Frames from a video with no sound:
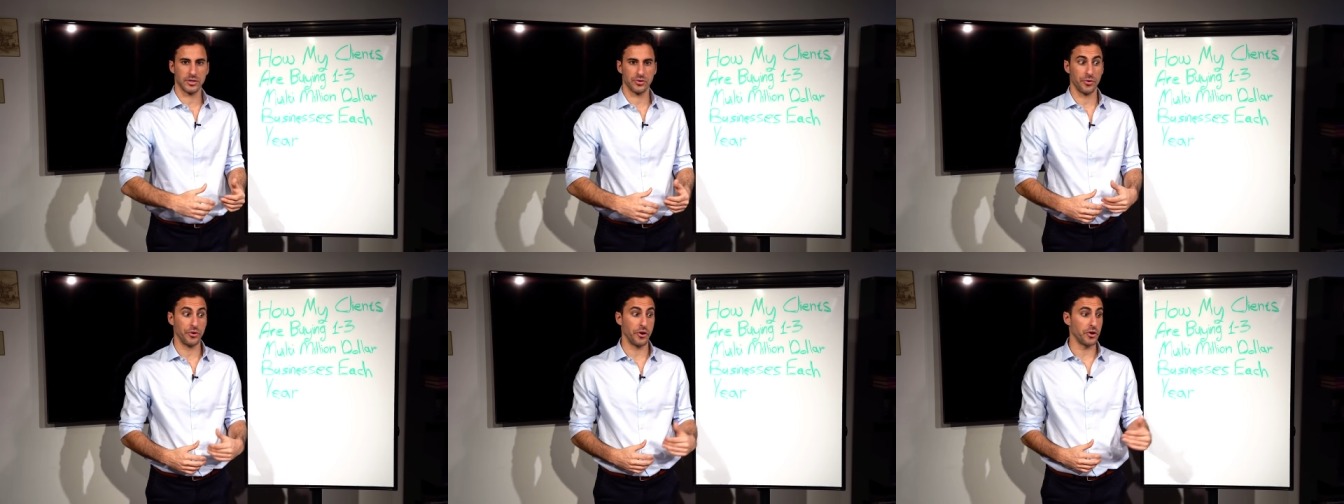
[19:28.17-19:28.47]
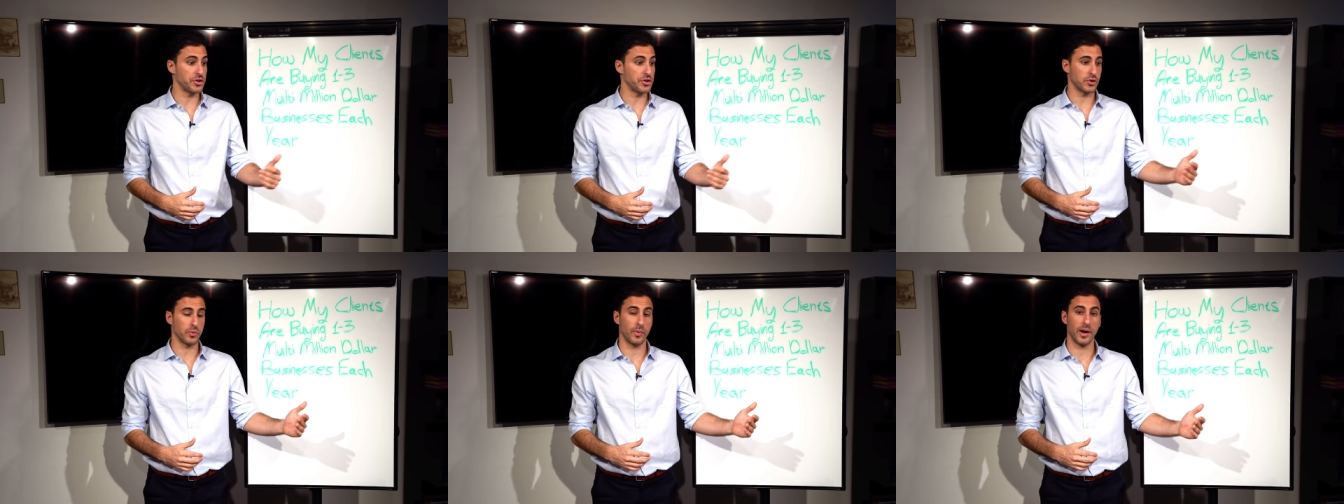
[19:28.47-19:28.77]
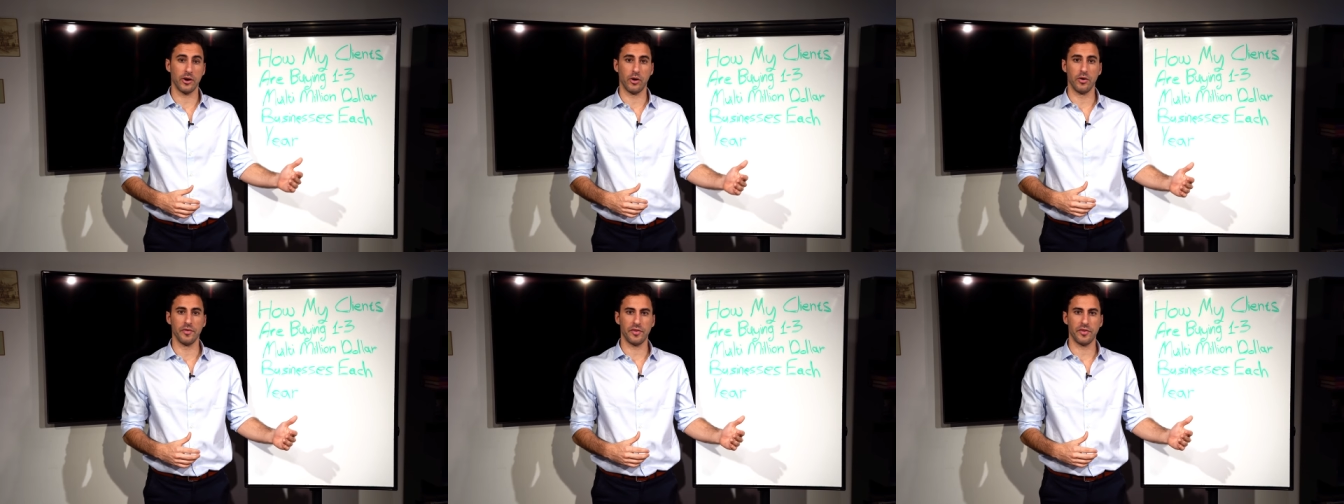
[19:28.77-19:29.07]
So not just
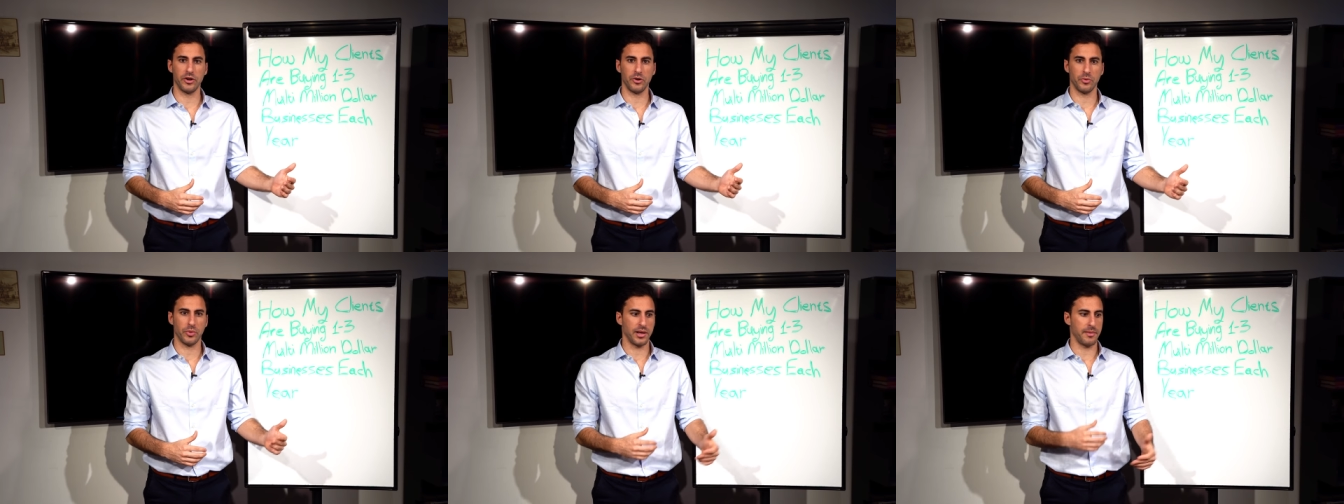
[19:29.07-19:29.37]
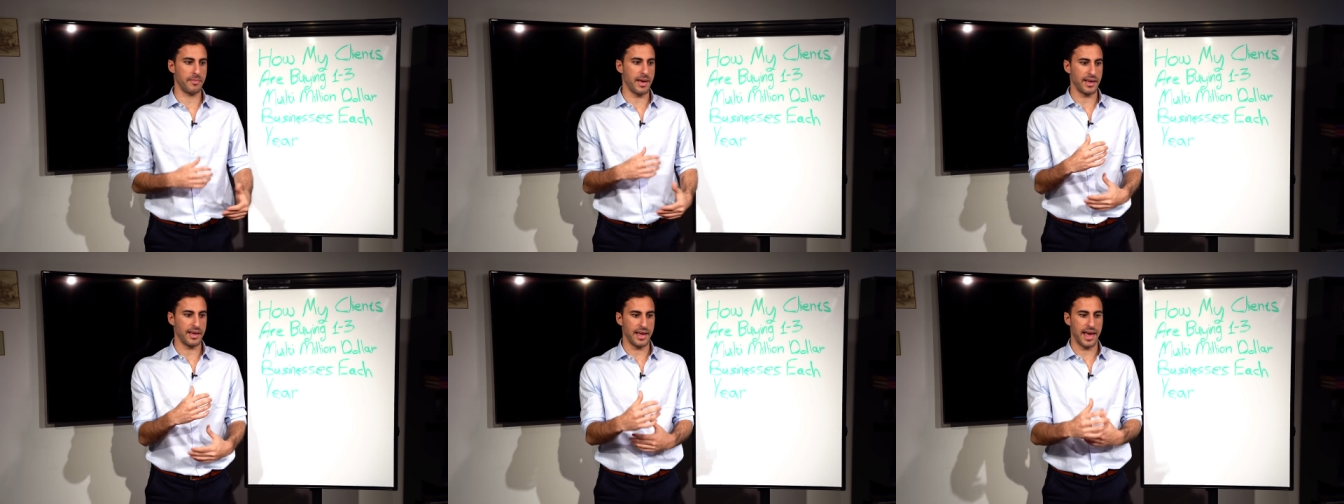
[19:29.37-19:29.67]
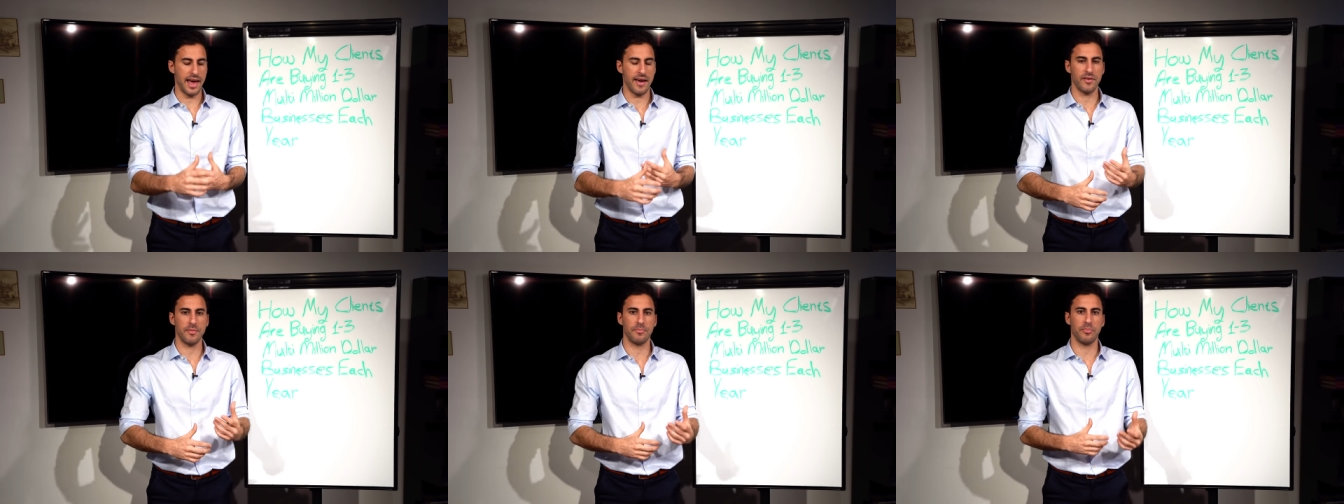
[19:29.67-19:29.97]
one offer, you want to make,
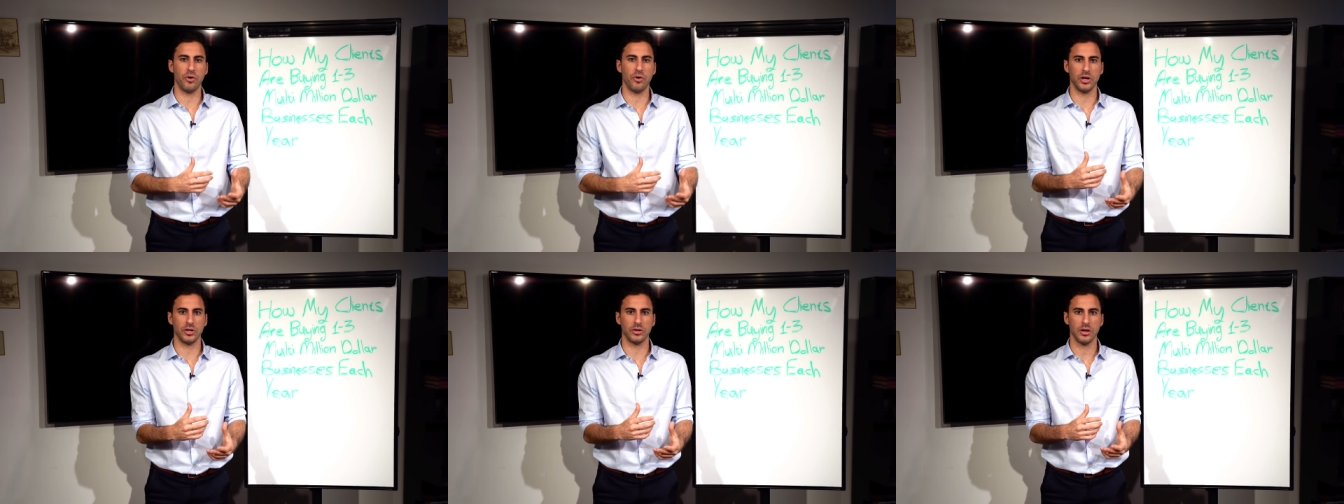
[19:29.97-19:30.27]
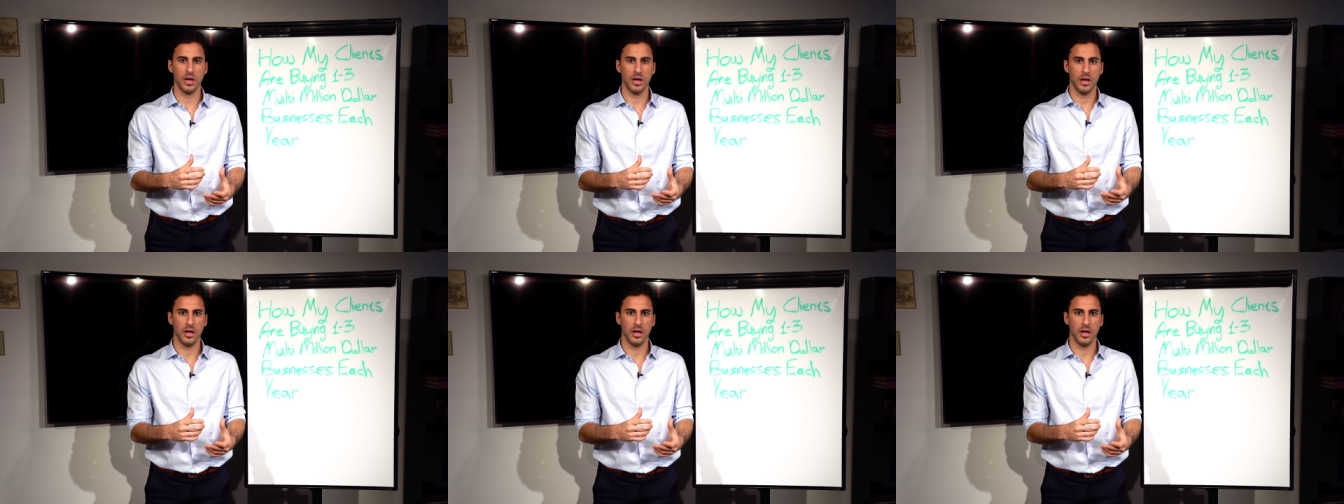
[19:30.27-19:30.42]
have a point